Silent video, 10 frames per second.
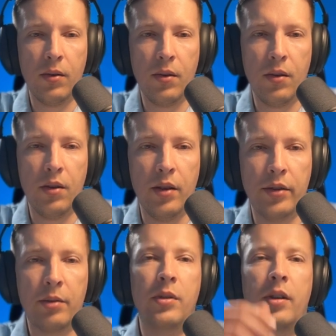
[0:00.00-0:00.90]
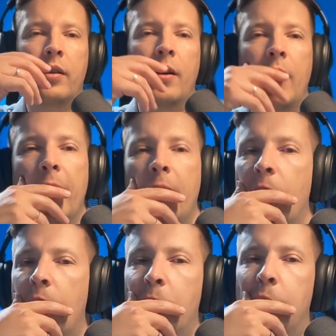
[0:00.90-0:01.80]
interpolate
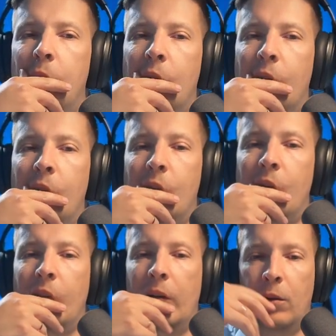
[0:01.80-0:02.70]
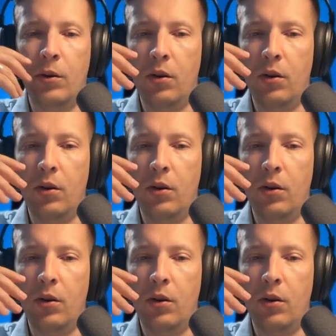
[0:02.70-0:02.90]
red blue algorithm.